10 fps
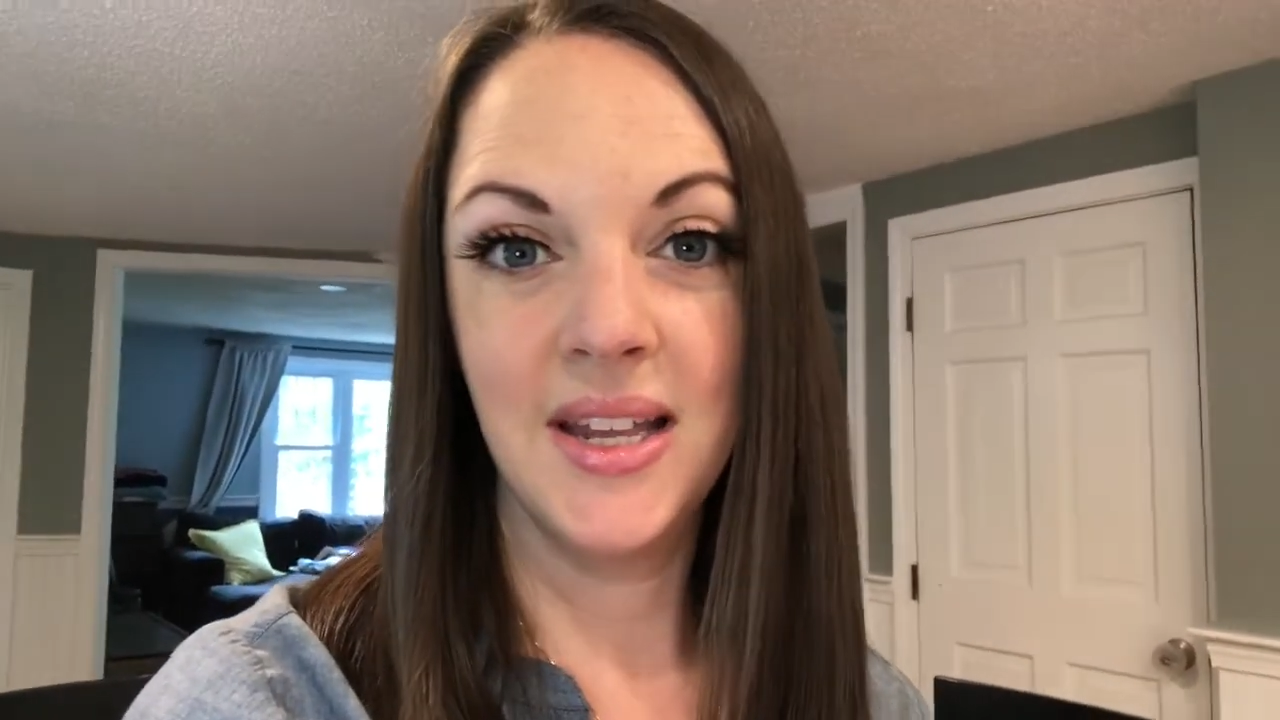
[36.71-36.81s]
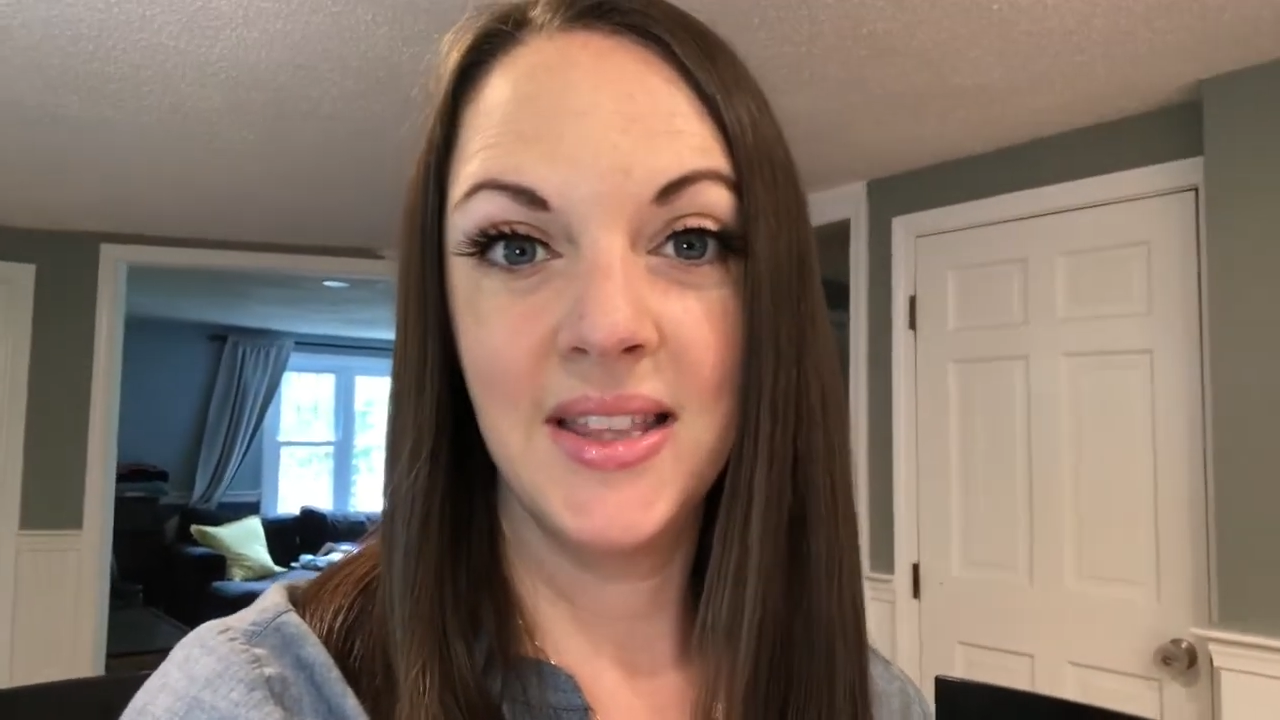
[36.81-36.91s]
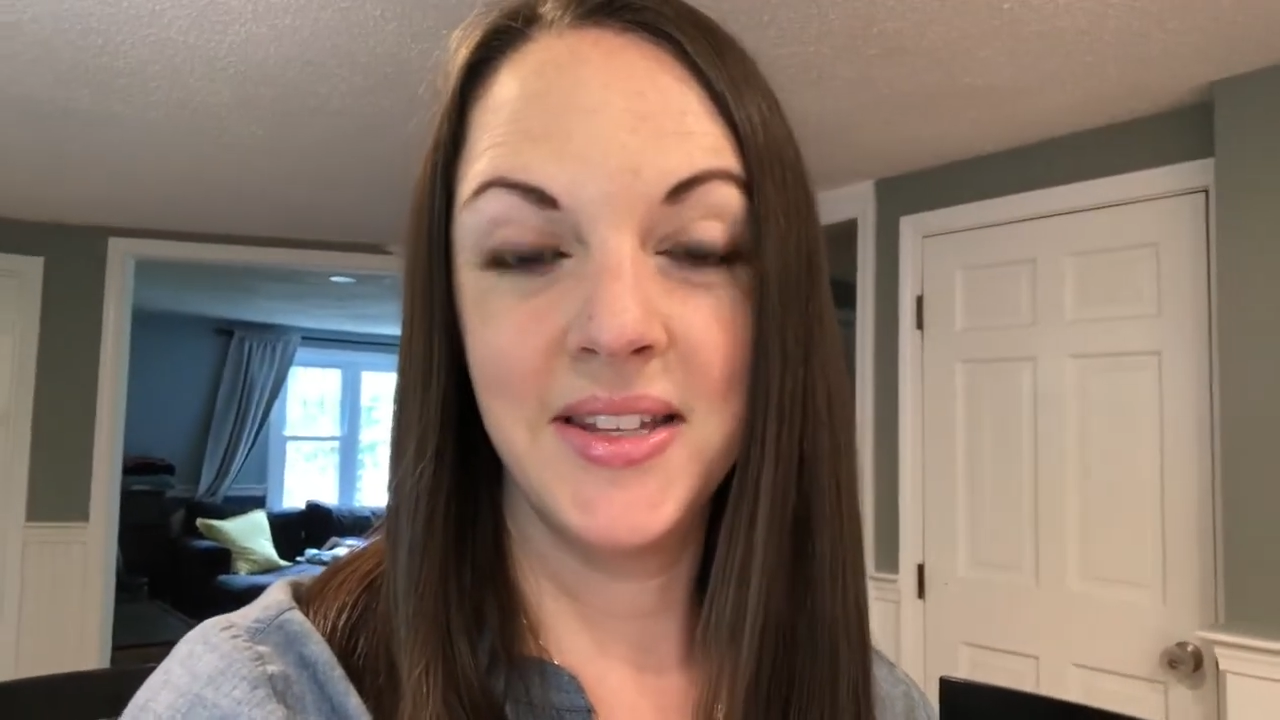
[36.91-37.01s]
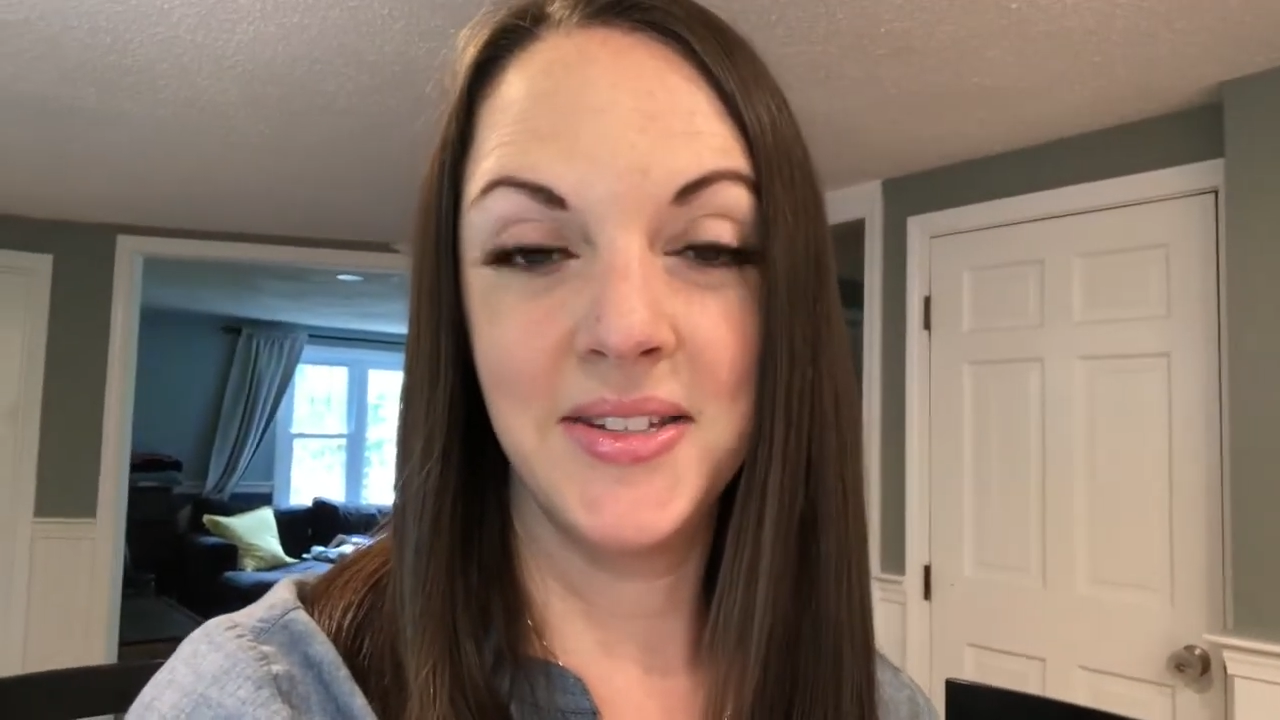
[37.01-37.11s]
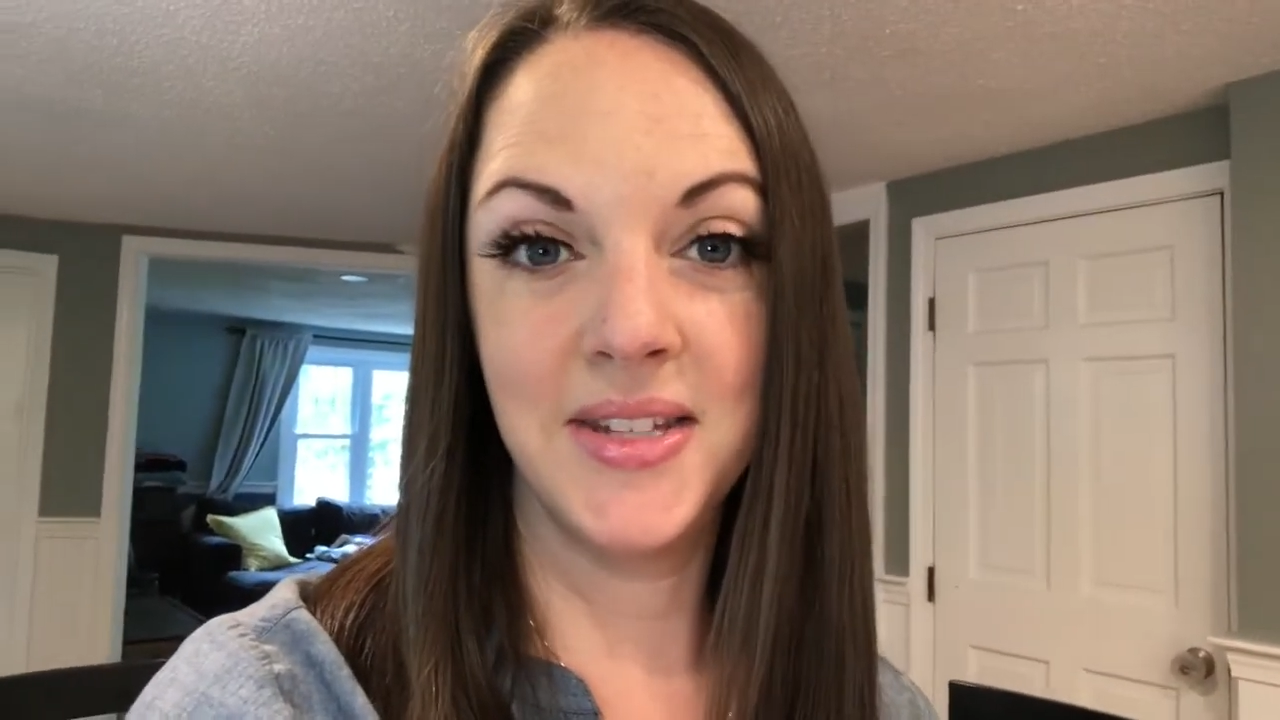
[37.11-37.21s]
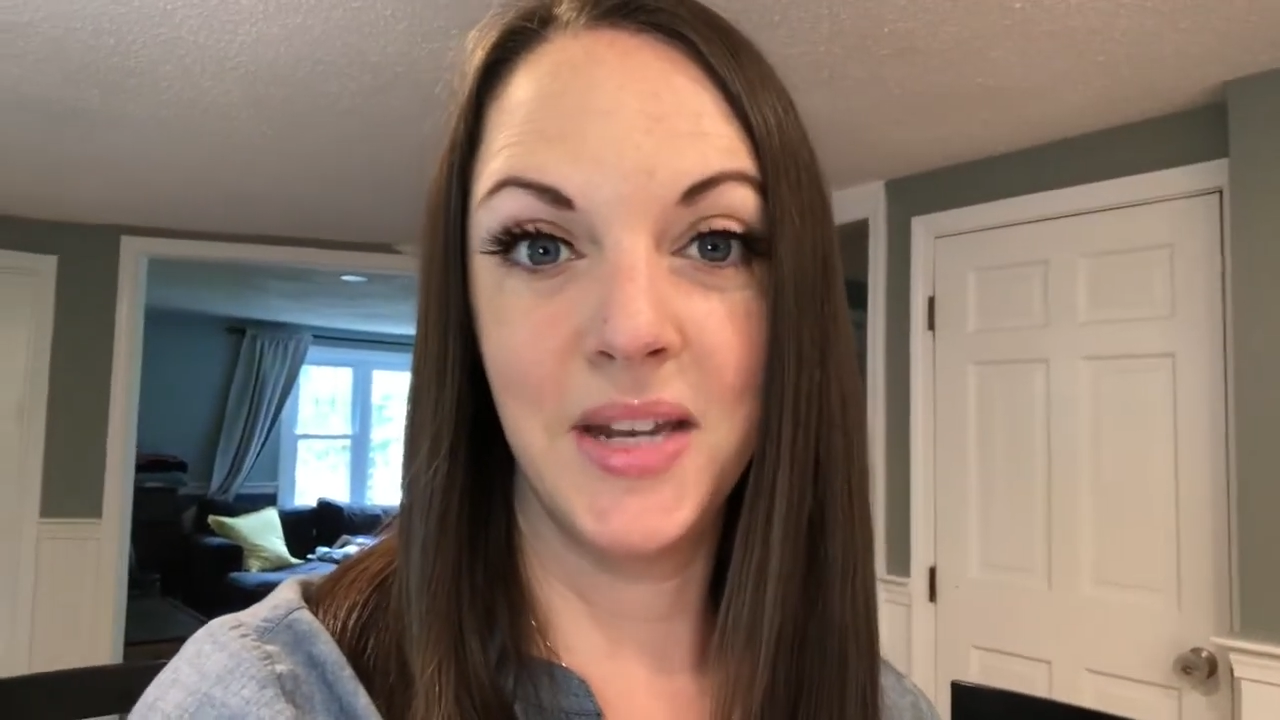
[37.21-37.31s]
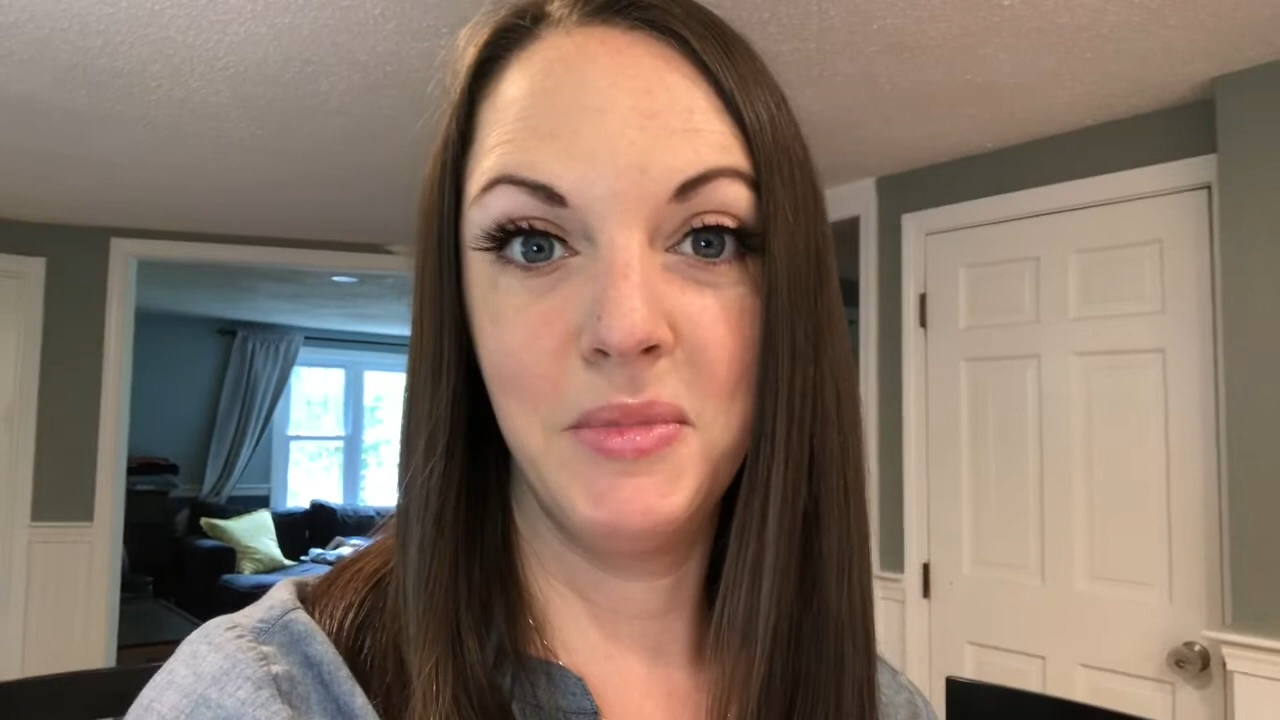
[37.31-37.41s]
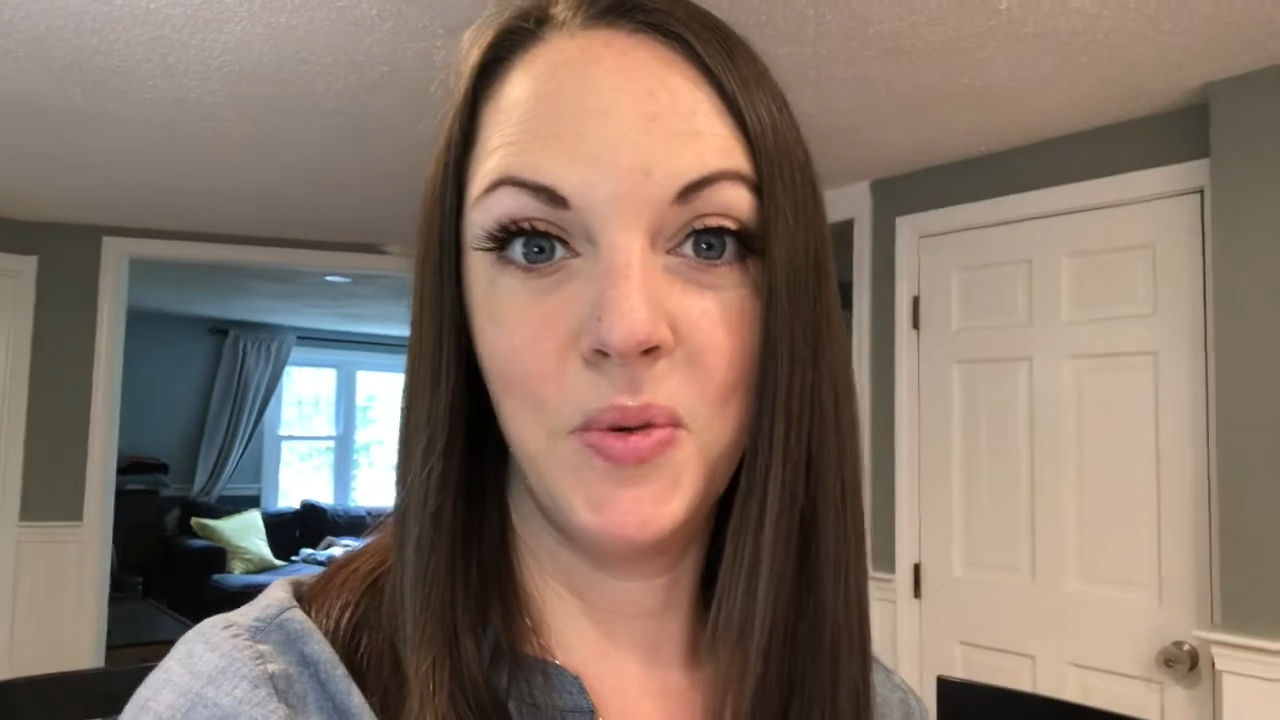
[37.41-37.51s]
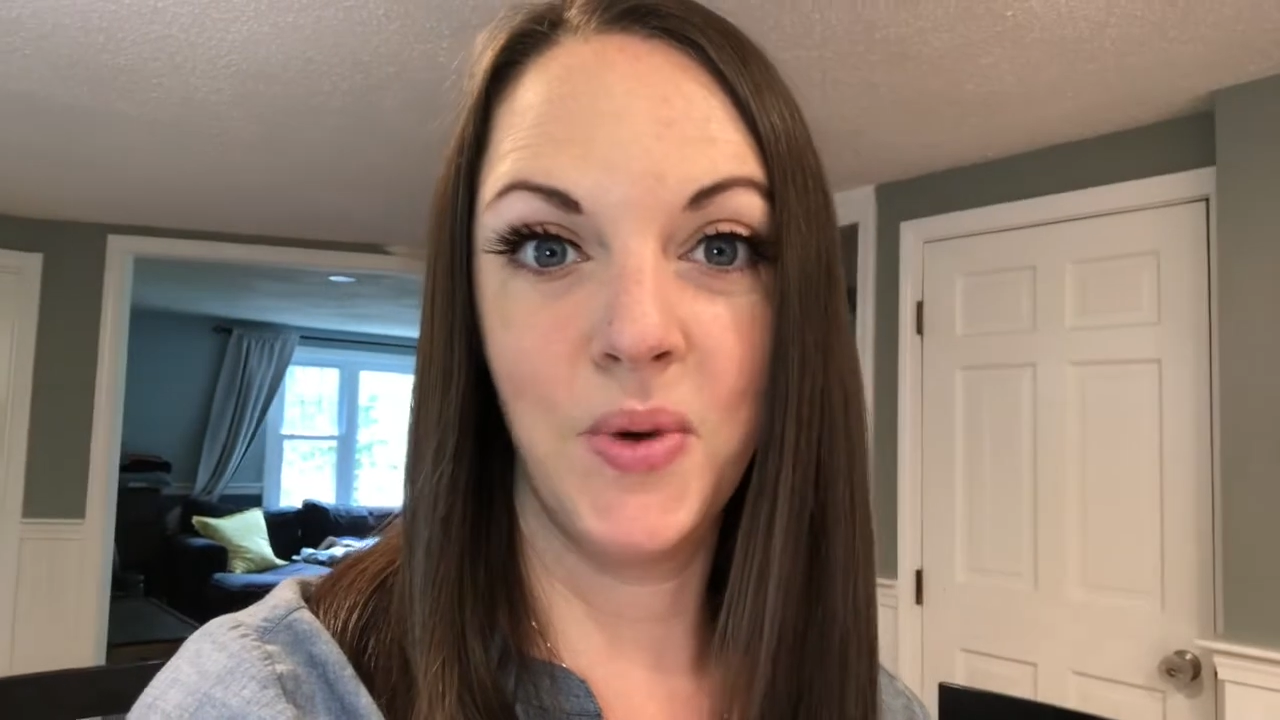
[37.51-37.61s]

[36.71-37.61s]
the cinnamon